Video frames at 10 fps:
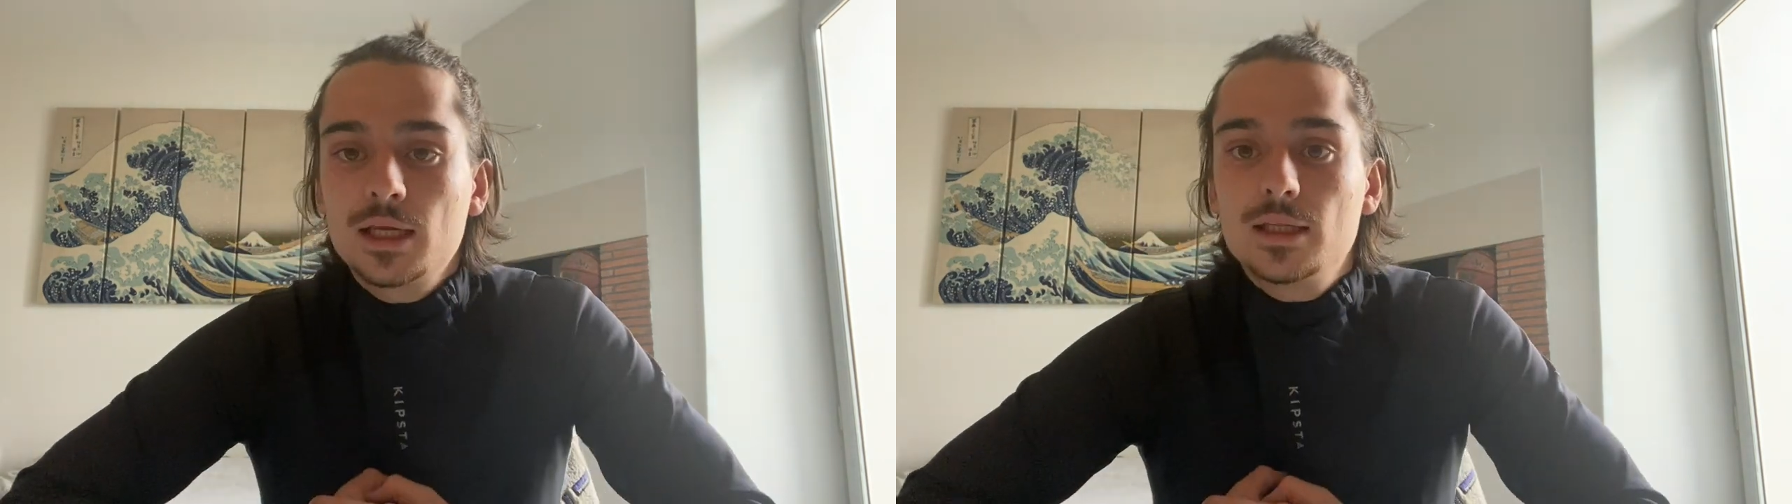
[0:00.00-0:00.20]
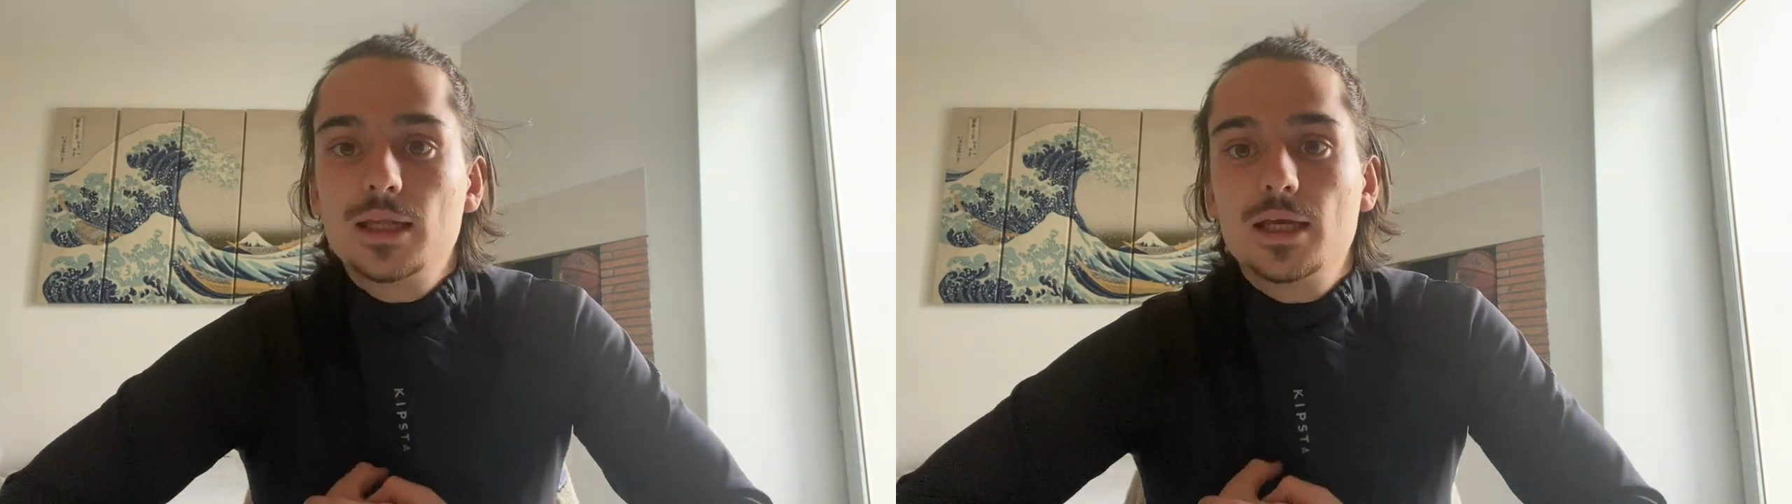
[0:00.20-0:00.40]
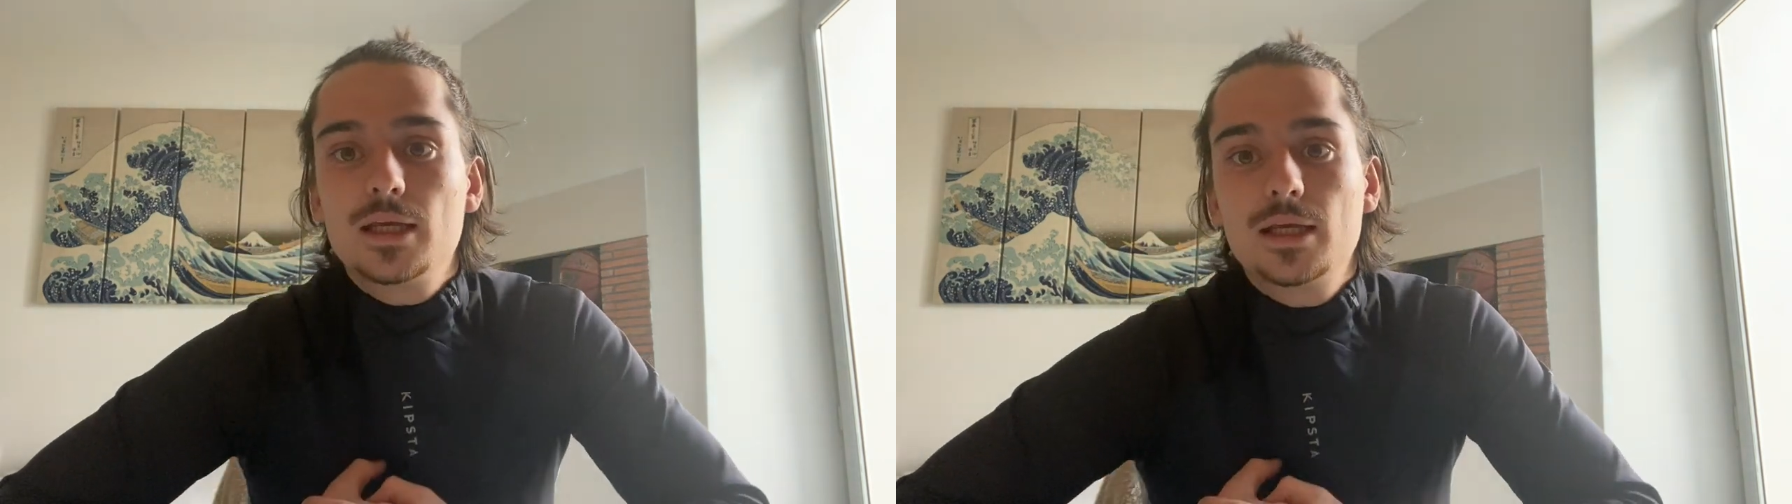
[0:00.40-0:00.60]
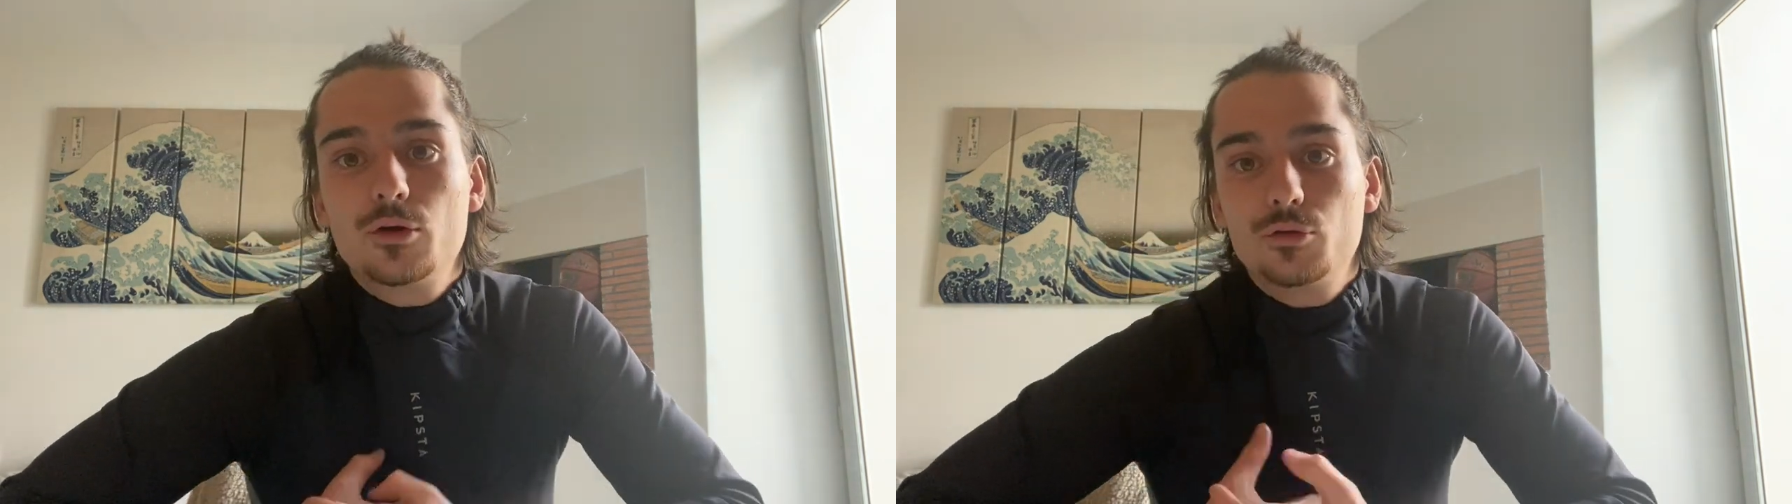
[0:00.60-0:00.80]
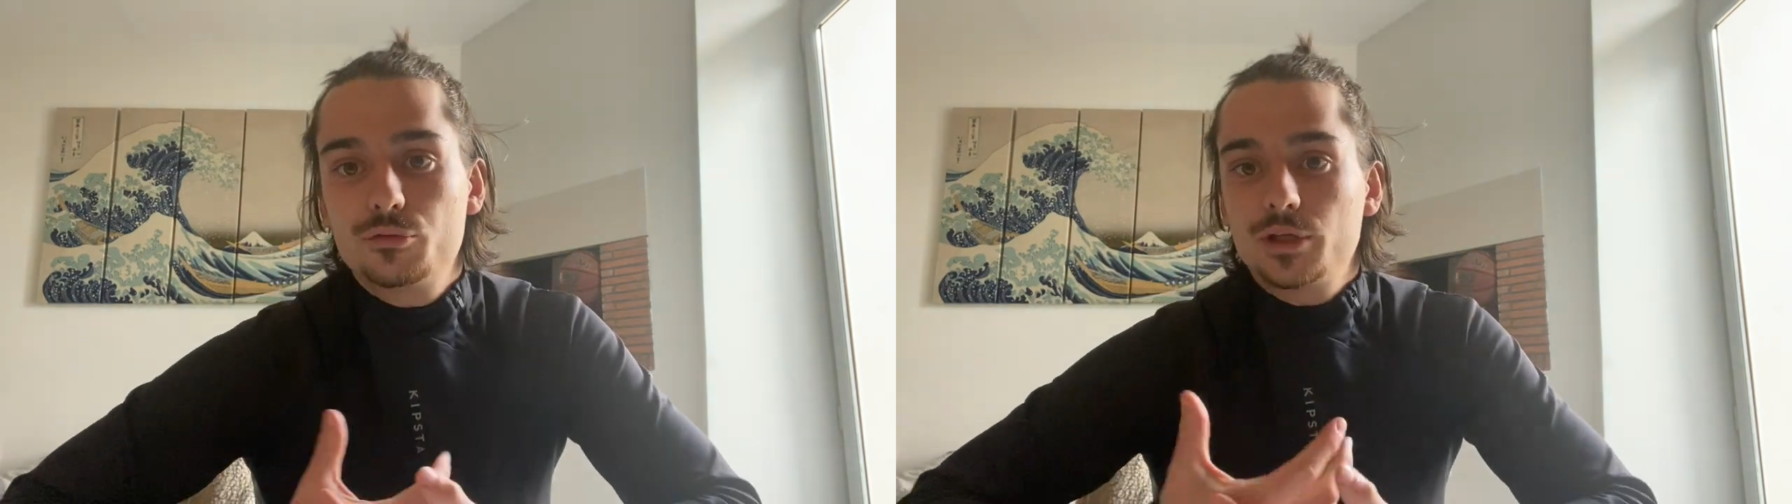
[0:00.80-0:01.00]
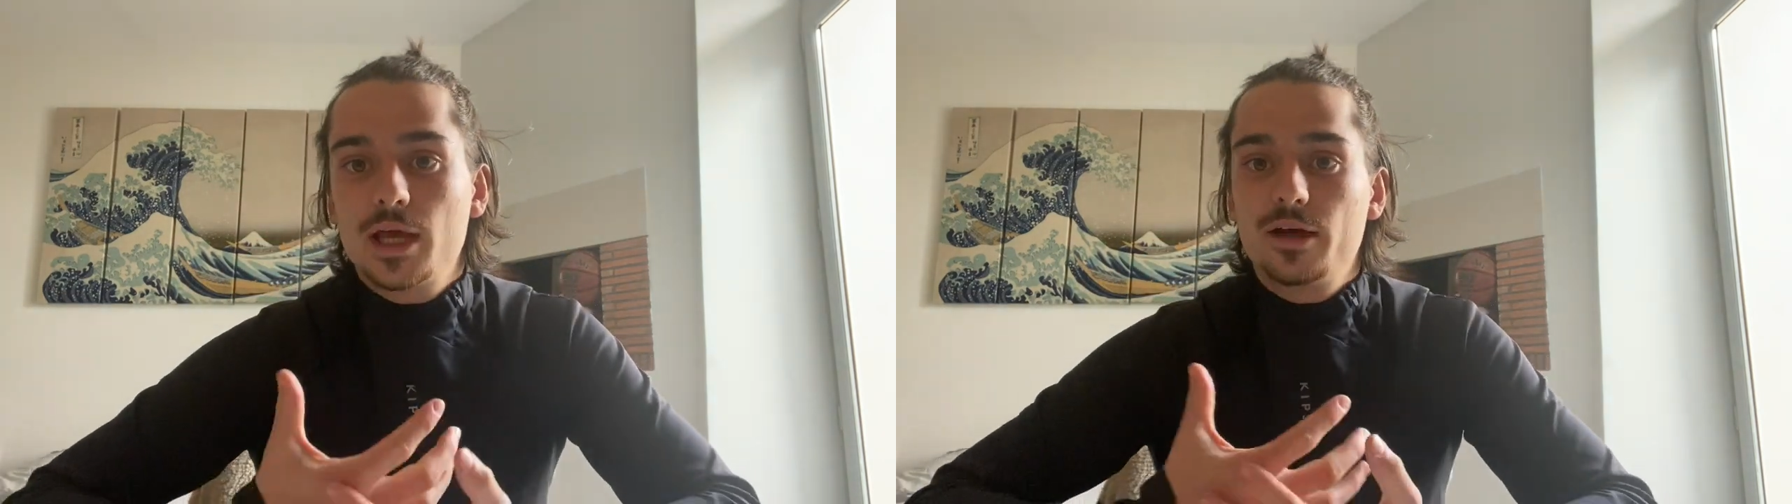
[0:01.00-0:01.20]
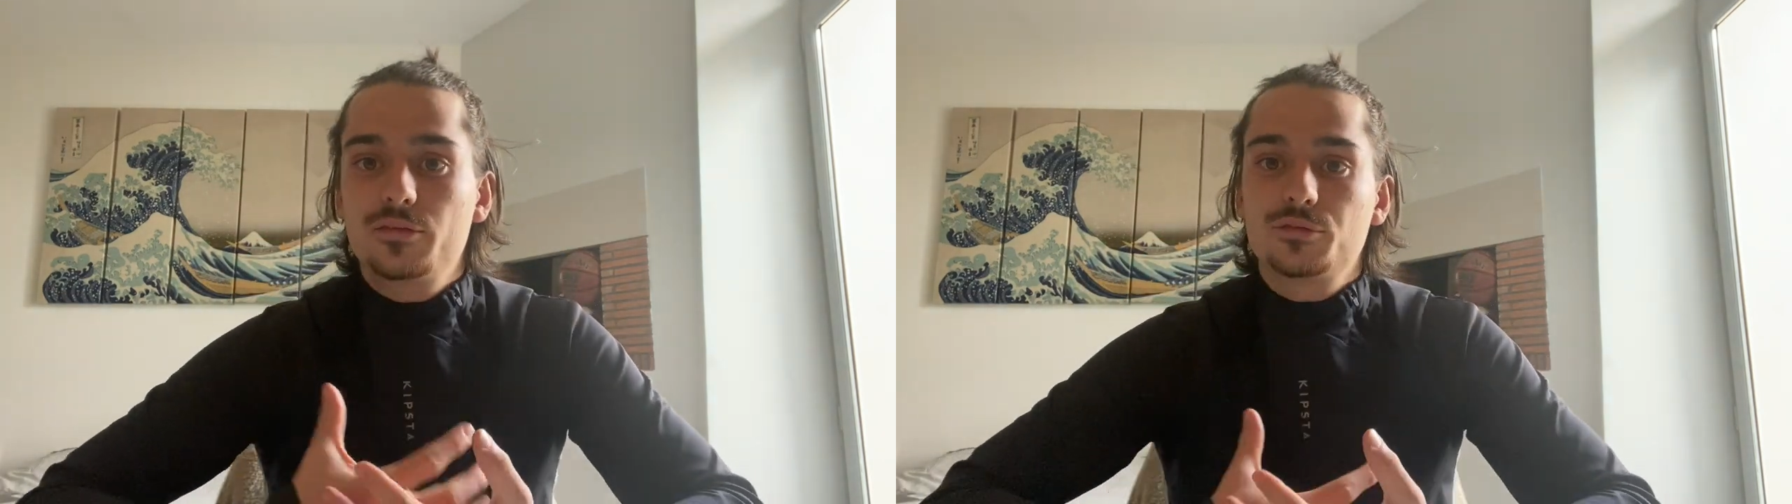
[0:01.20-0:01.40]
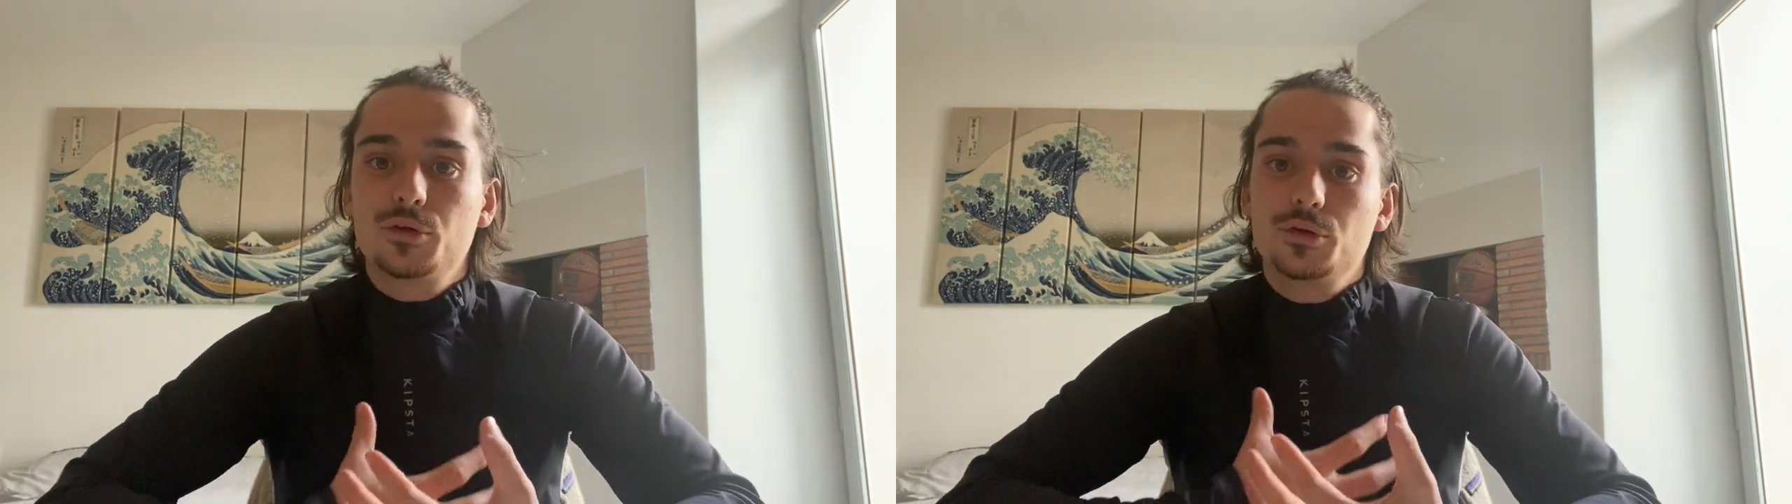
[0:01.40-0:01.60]
They often
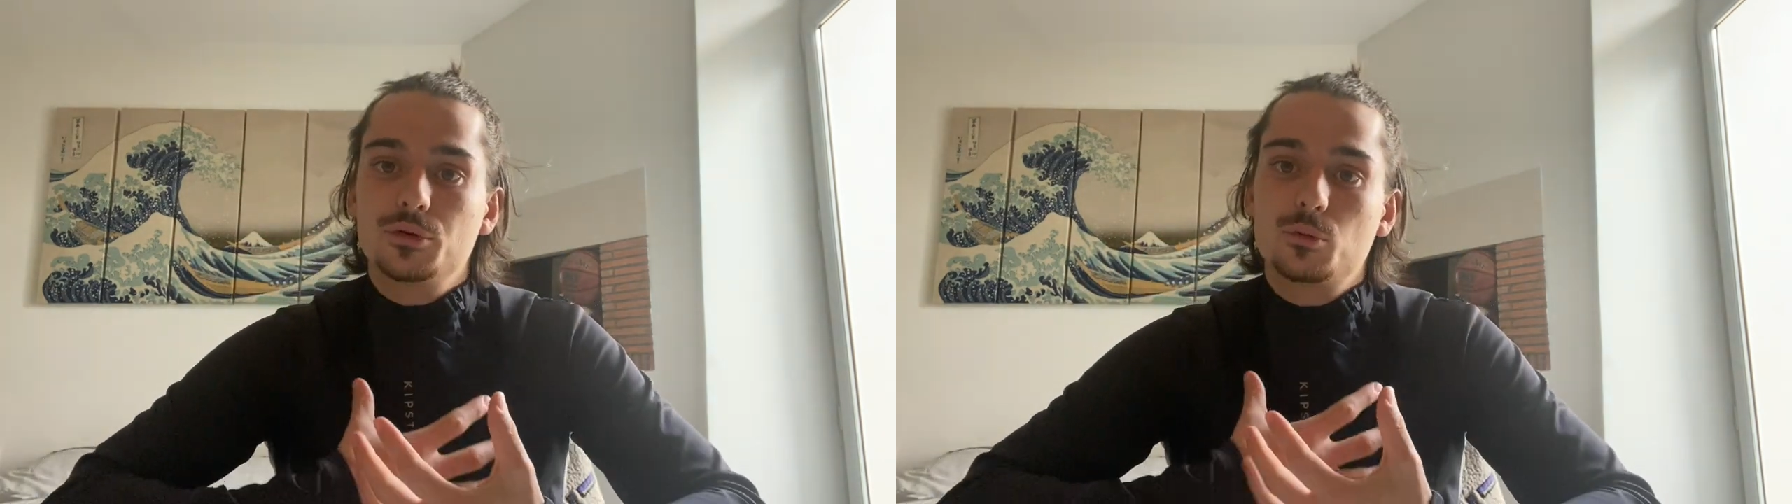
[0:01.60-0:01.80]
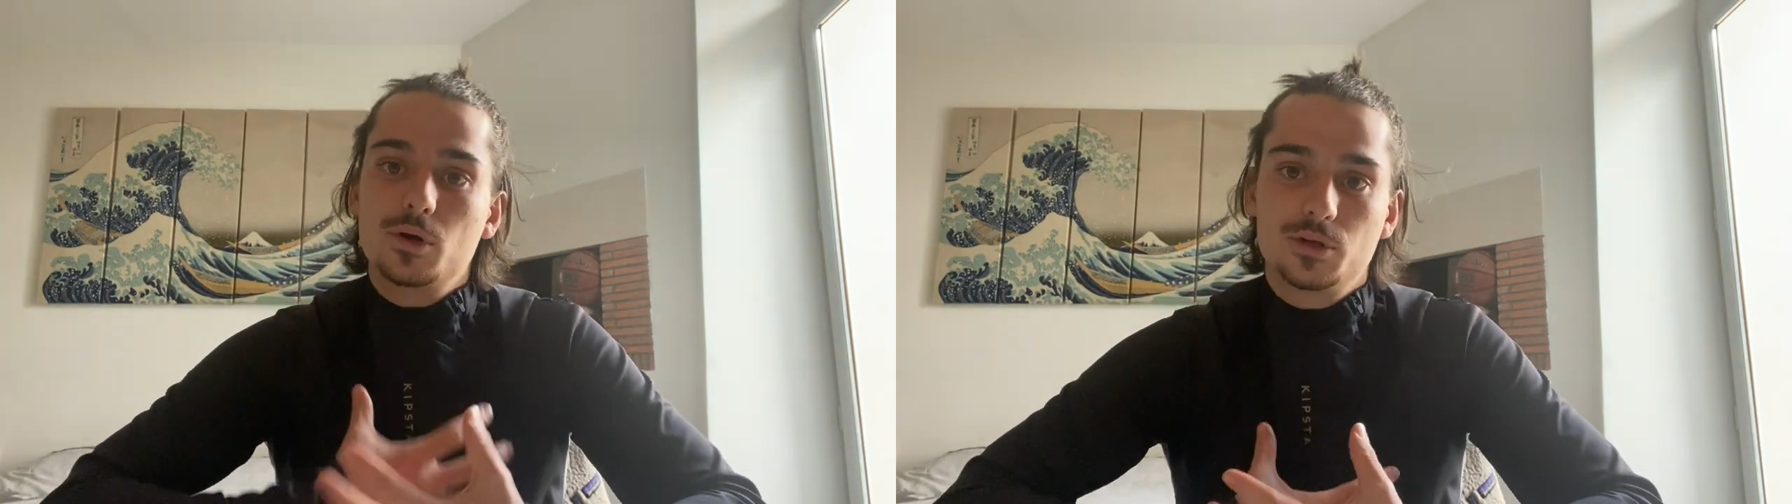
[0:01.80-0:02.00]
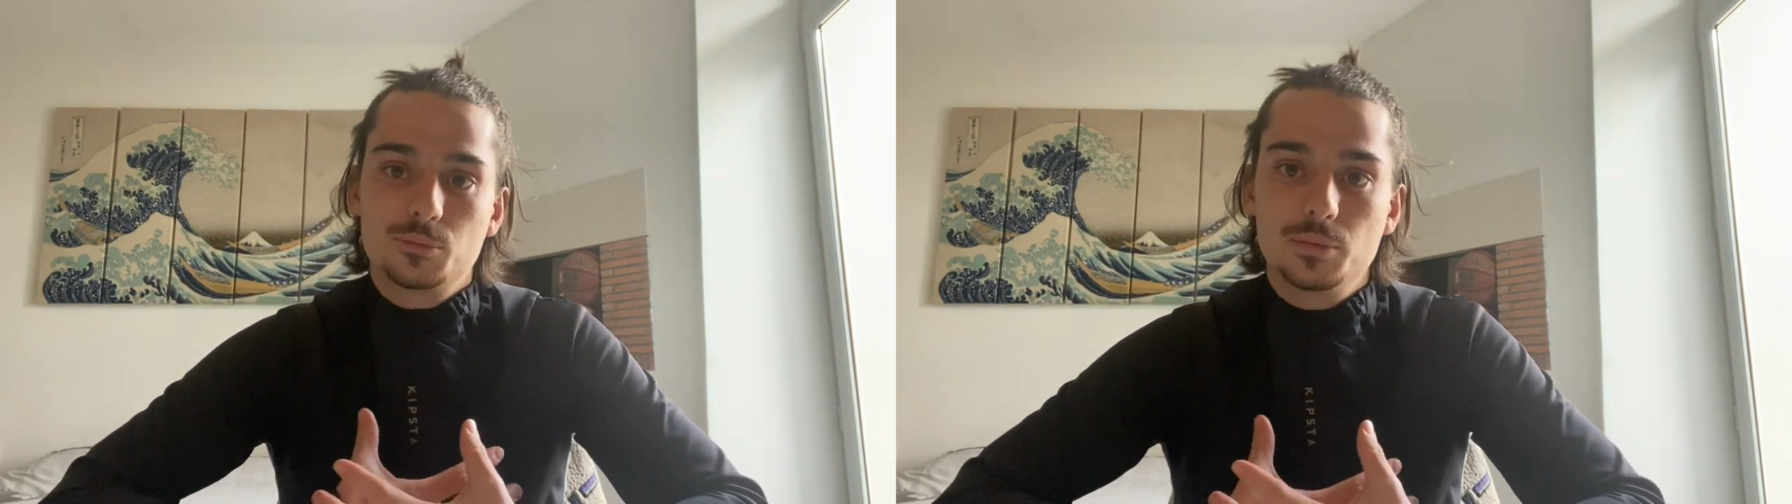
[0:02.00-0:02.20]
have a white